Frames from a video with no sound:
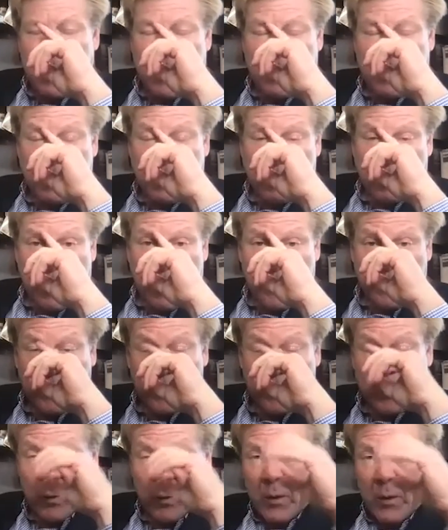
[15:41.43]
They will also
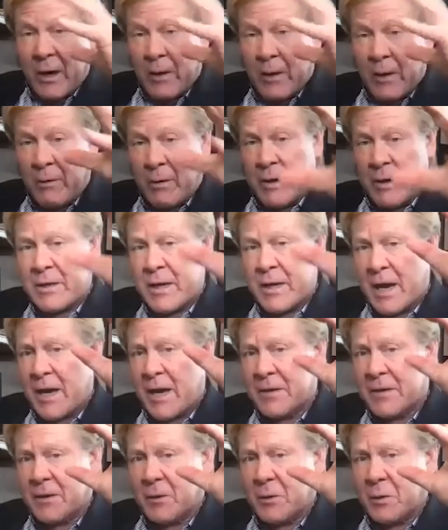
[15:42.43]
do a hearing test.
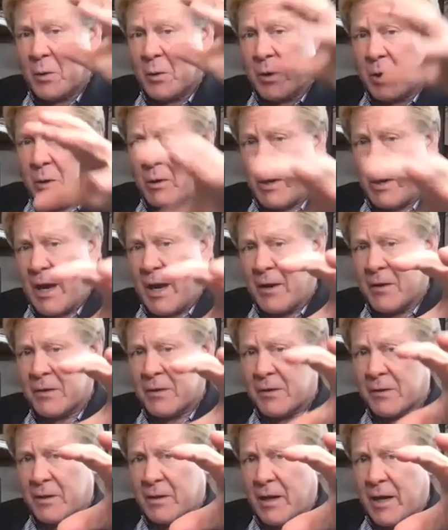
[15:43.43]
They'll do a
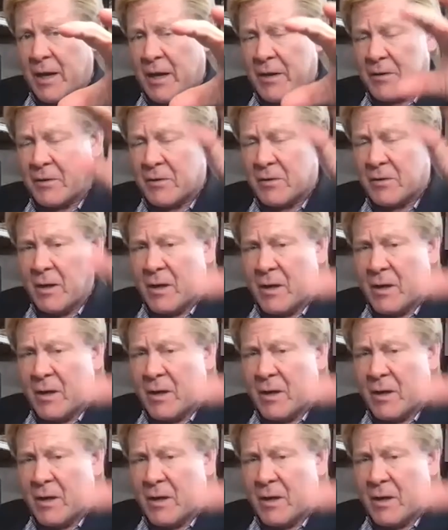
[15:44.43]
urinalysis test,